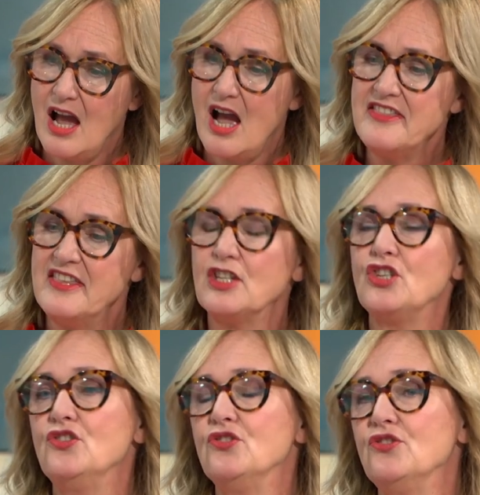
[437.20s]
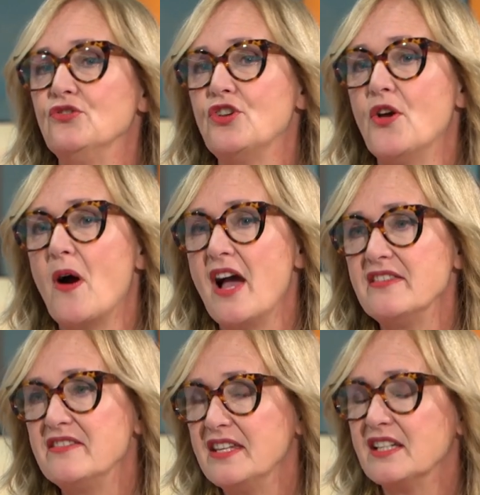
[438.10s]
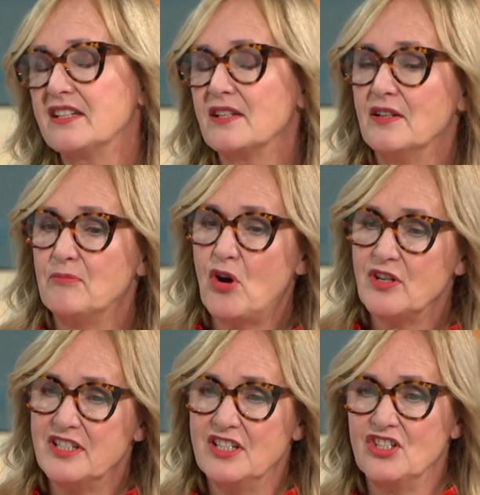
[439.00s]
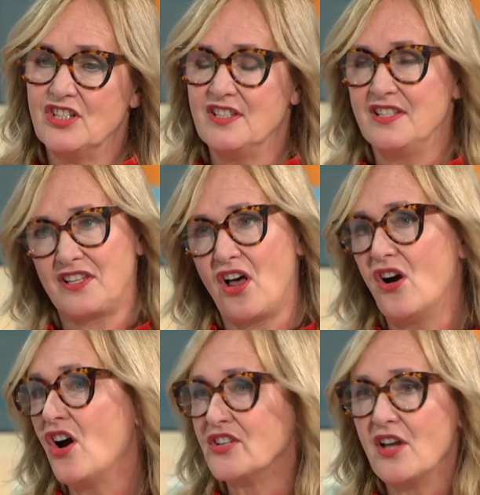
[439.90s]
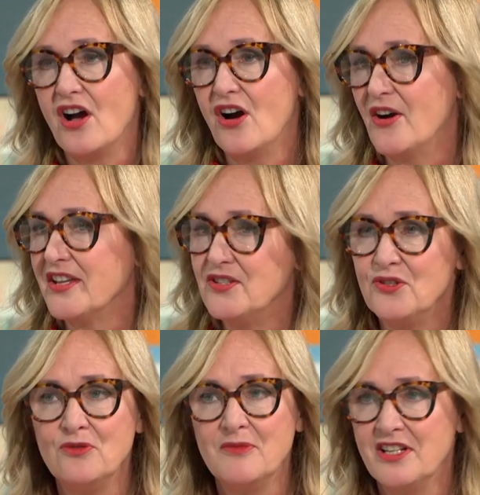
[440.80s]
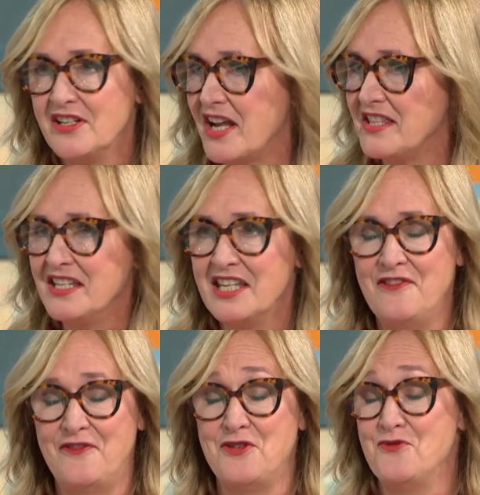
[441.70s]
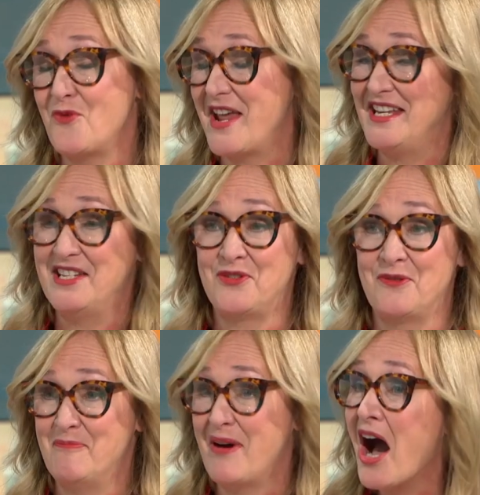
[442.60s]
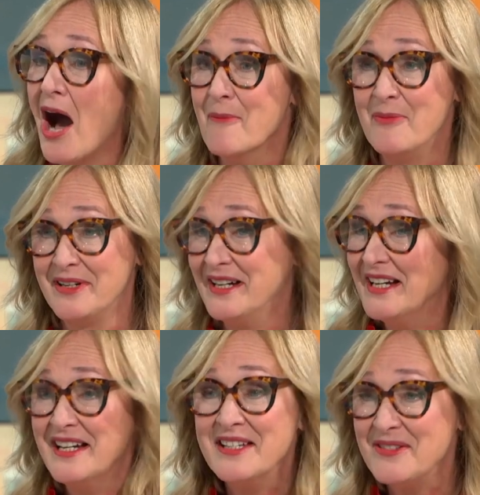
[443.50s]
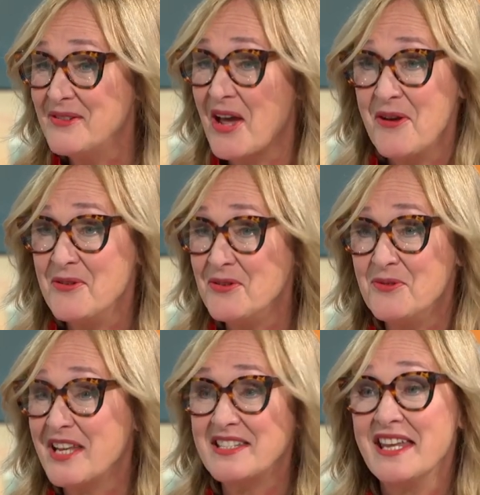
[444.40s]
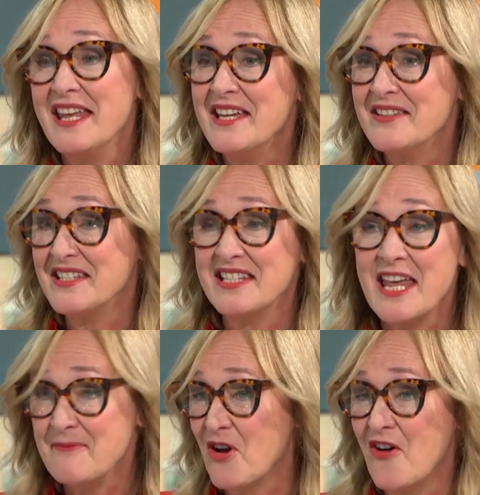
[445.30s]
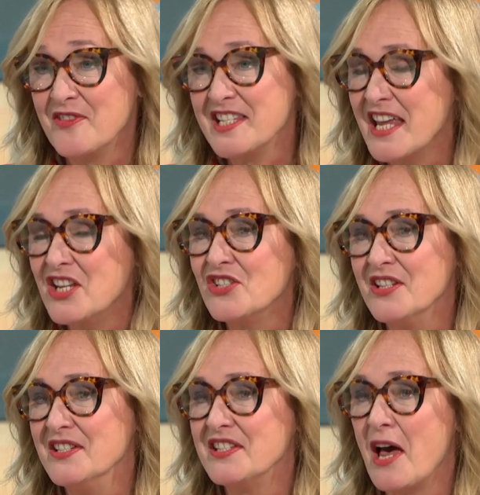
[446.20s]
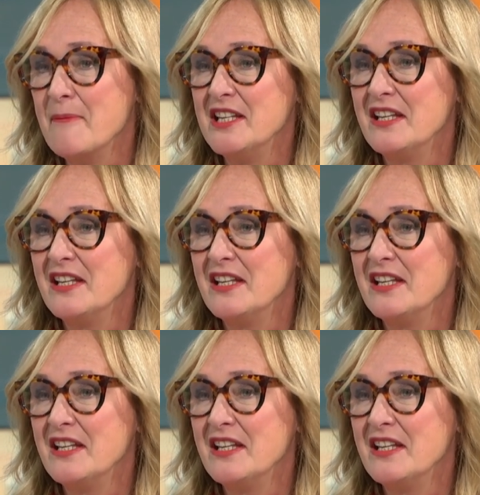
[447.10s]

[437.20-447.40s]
I think, you know, I think politicians are, are human. And I think if you went into a pub, you know, you just hear the same conversations. I, I mean, the